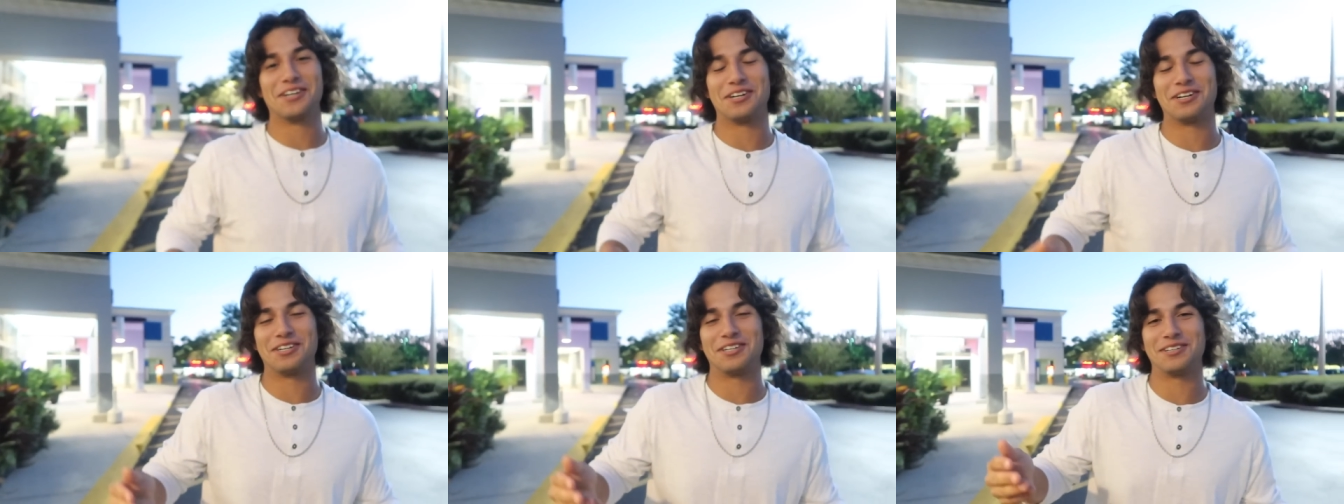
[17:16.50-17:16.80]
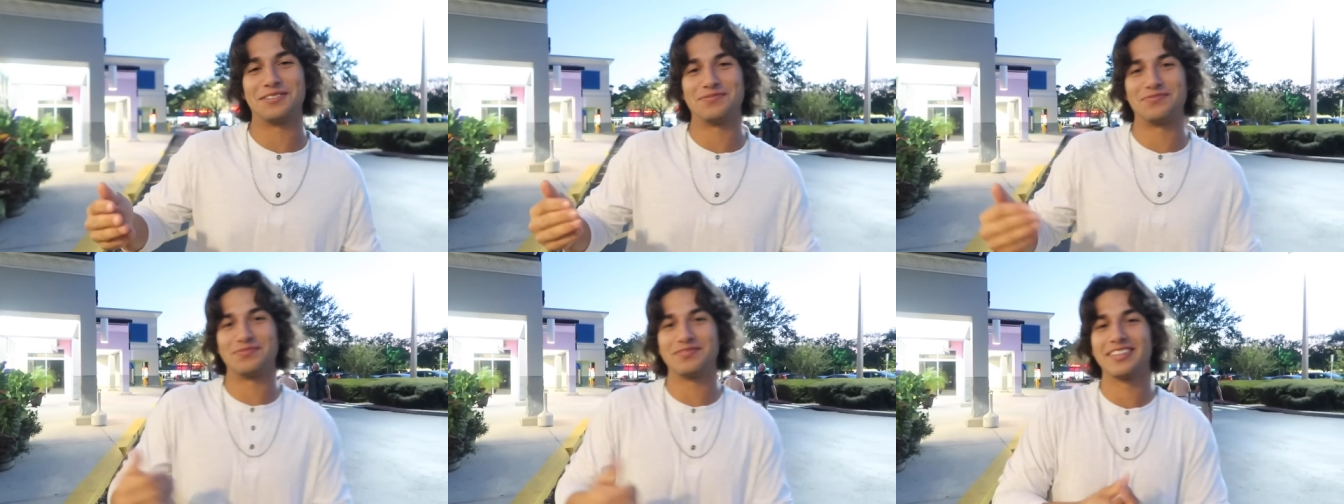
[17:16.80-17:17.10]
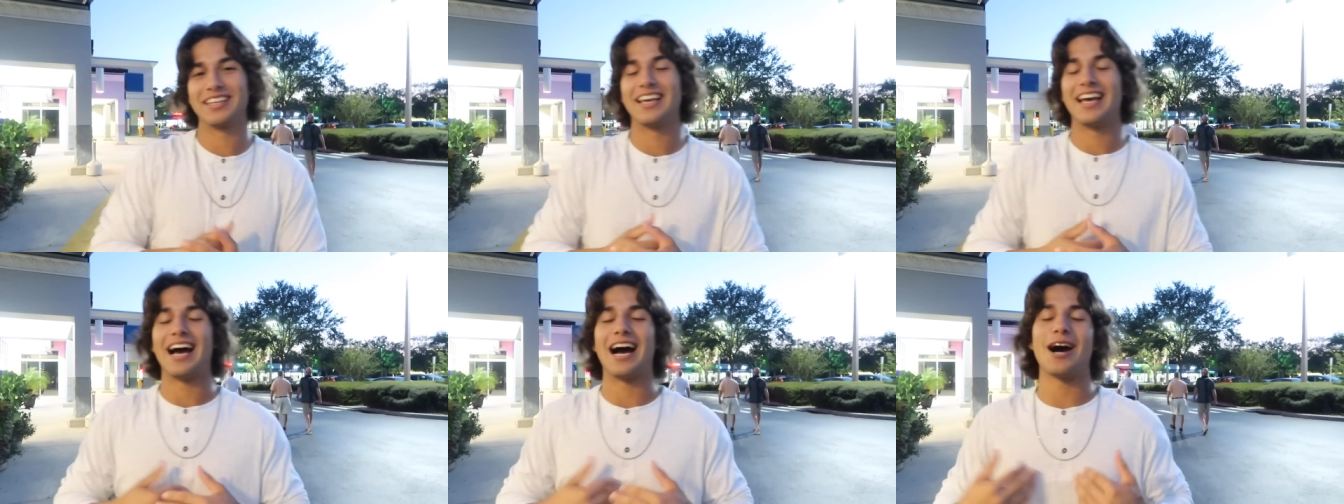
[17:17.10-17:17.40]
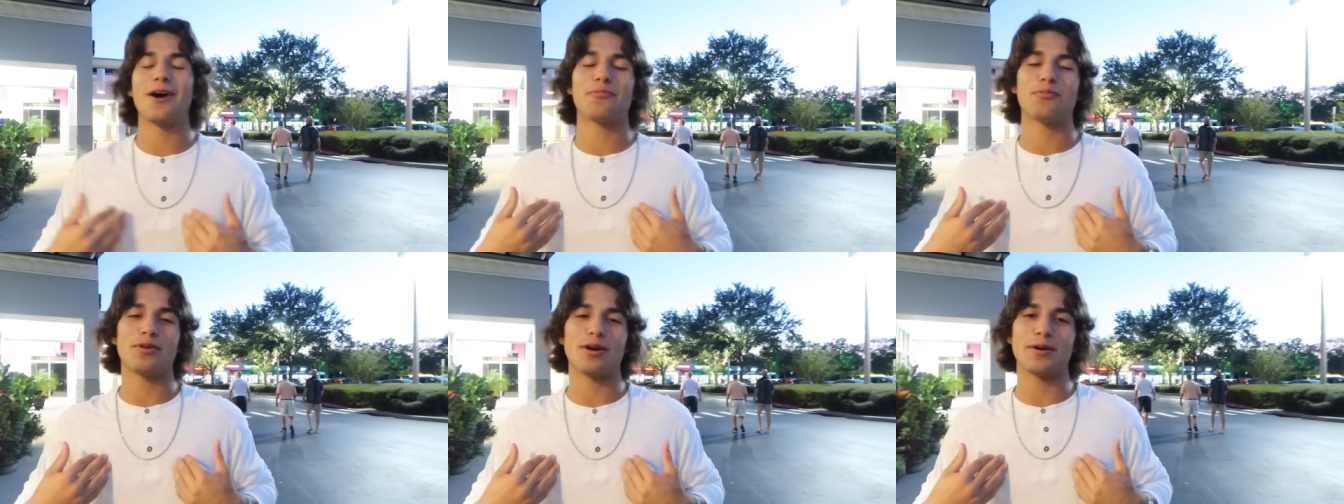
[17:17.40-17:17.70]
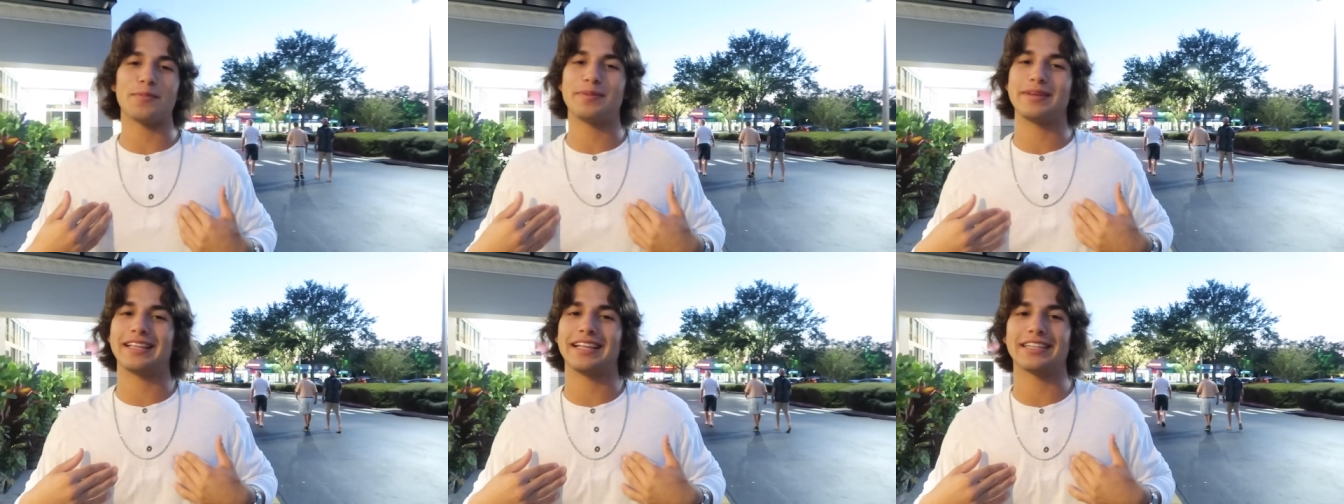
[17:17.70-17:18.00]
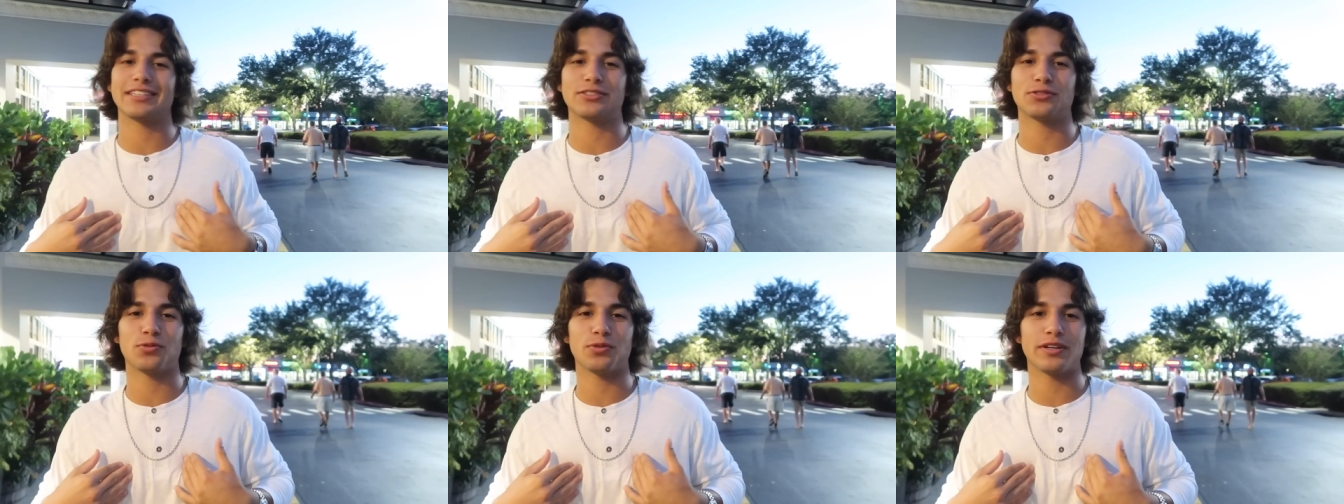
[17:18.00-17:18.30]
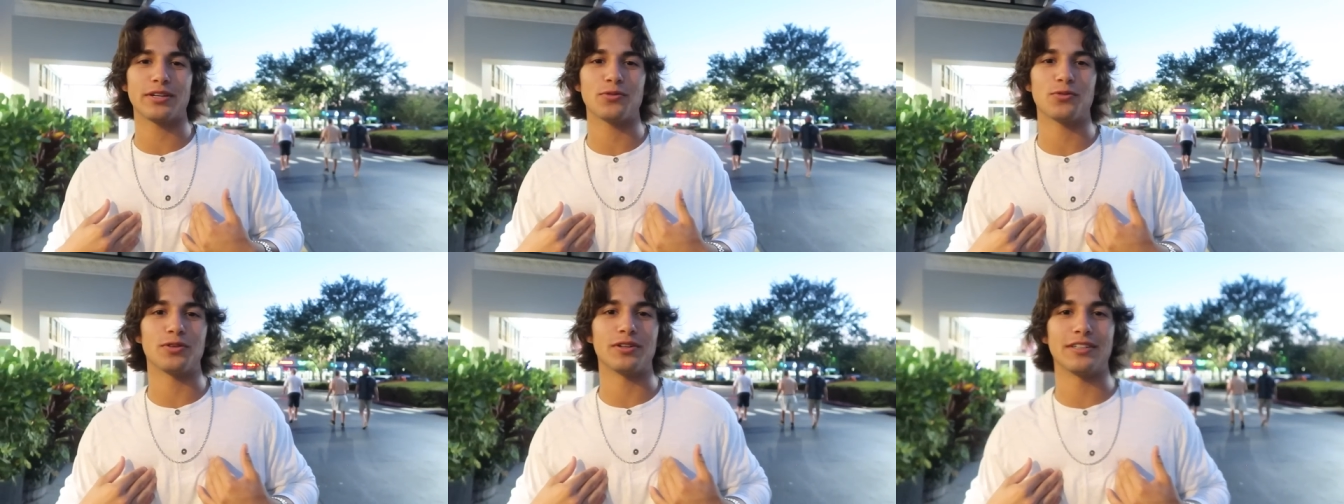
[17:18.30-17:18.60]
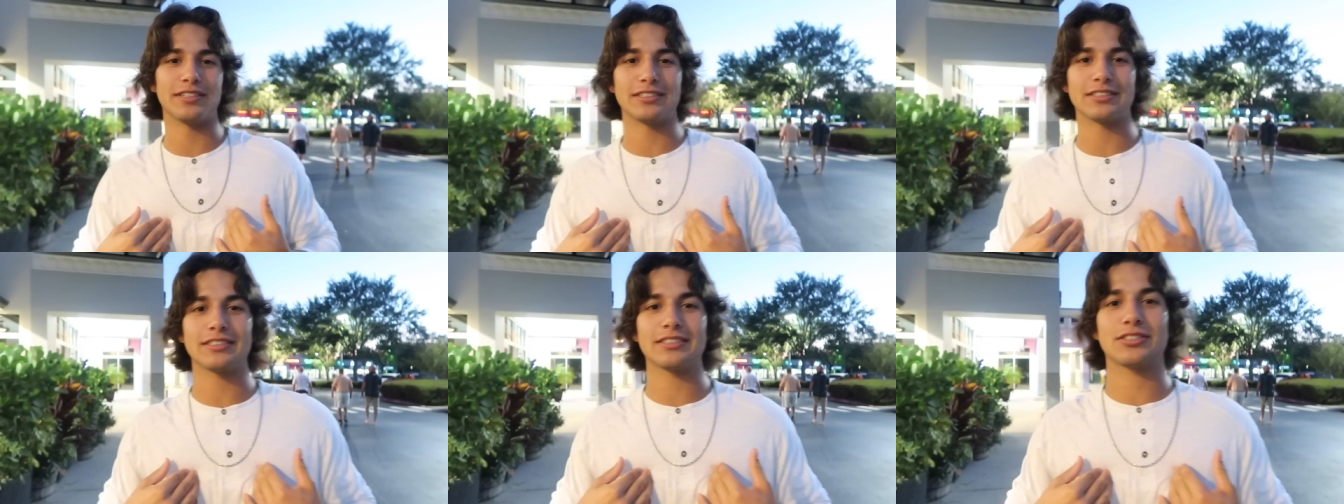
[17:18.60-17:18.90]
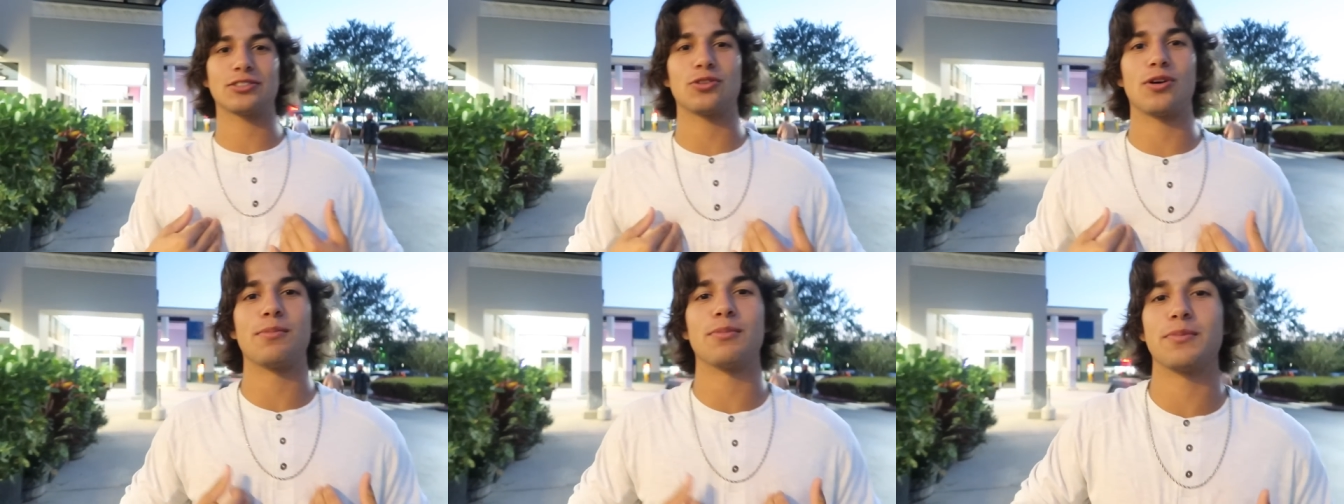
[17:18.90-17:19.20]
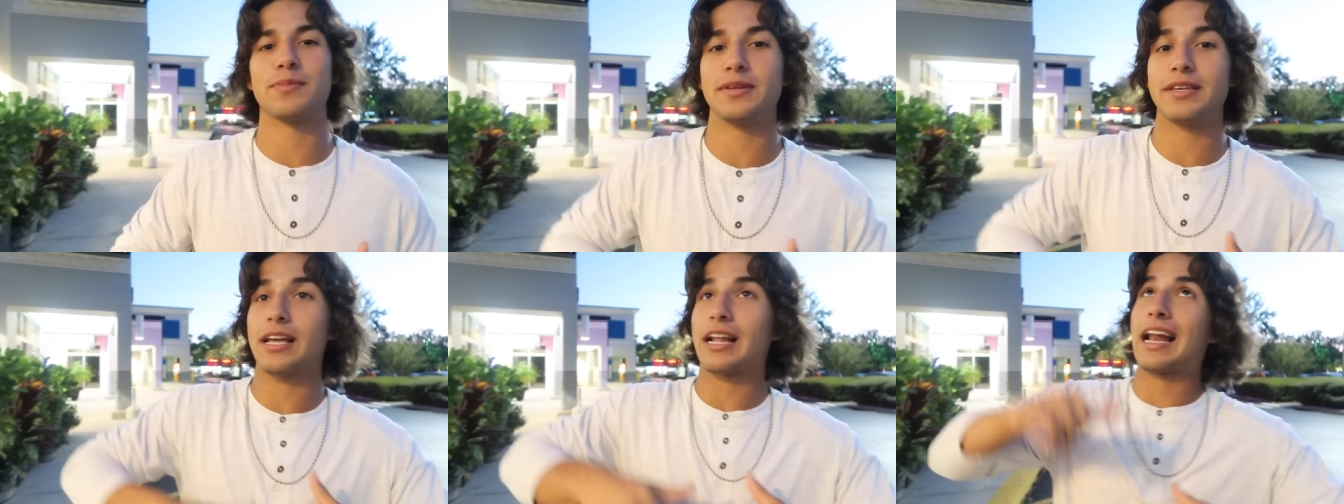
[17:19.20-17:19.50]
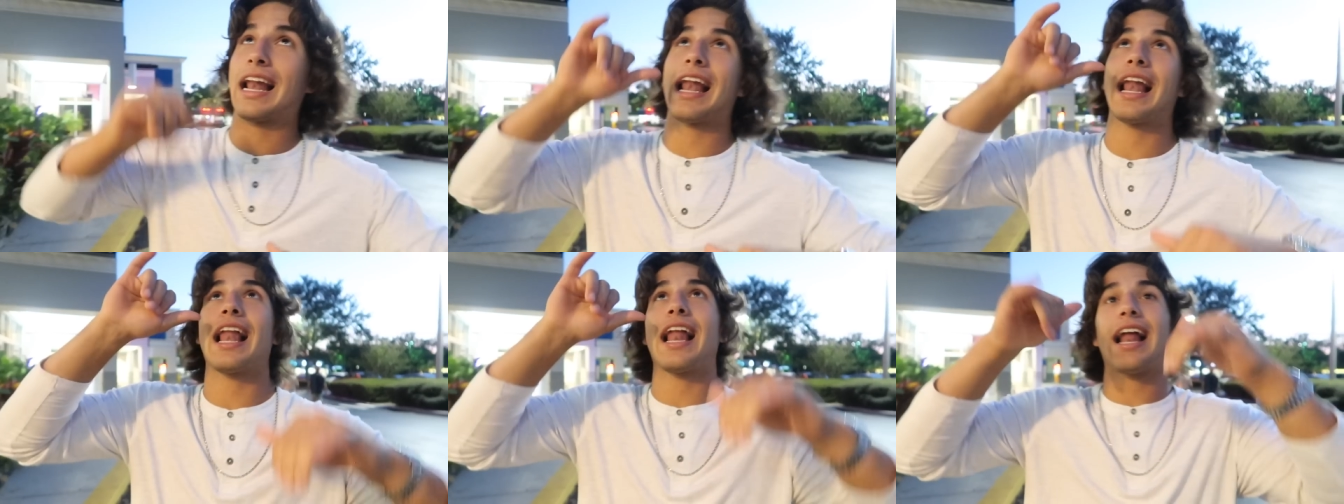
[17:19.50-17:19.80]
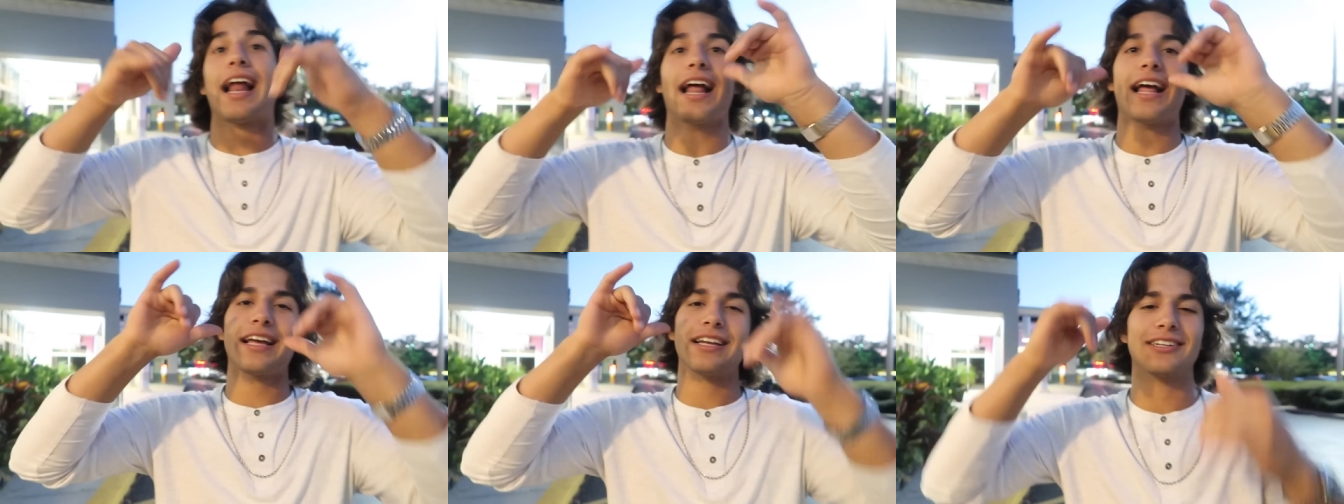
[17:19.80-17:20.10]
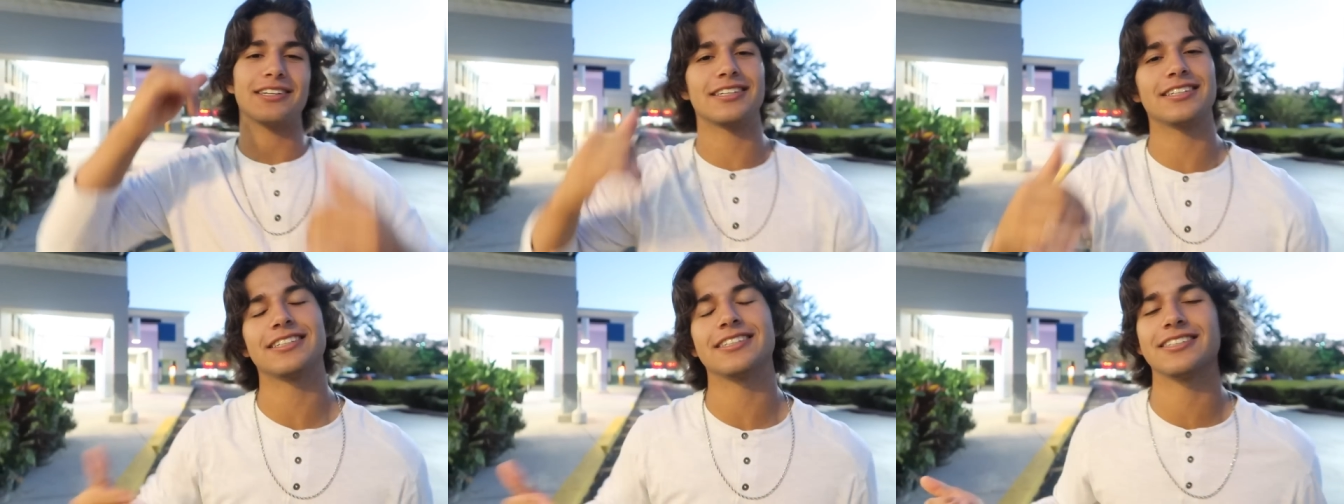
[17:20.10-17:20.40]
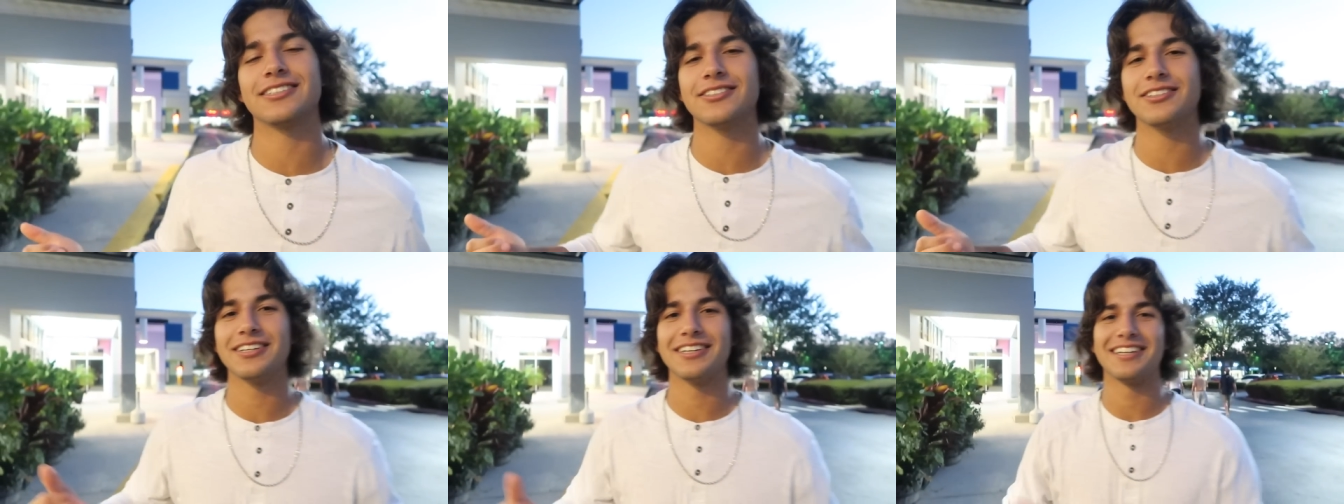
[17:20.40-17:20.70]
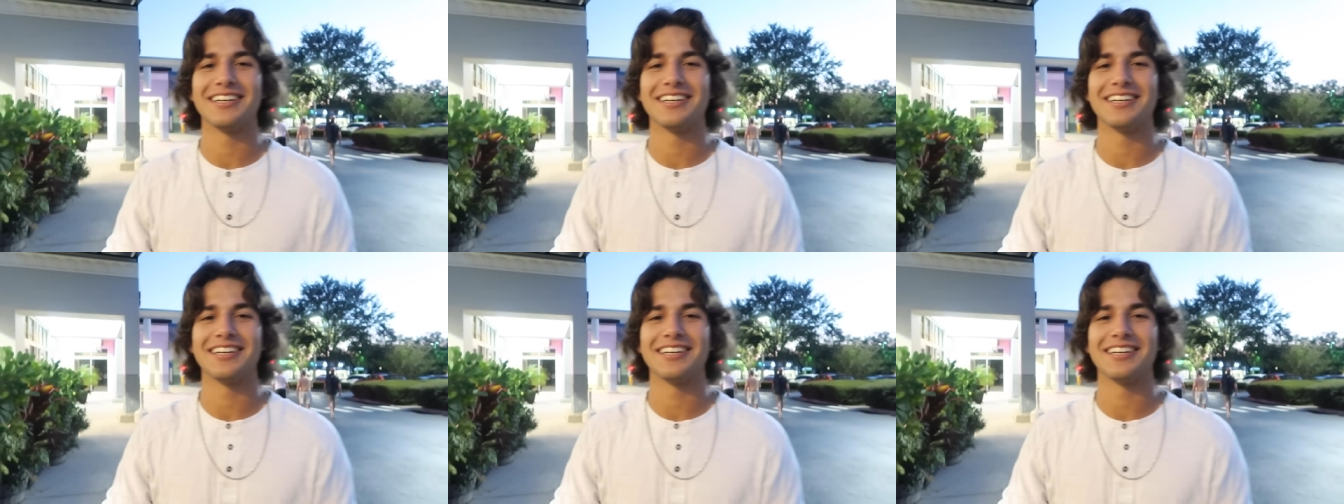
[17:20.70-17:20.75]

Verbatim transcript: Um. I'll probably be like twenty-one, so I'm gonna be. Uh, I, I already know.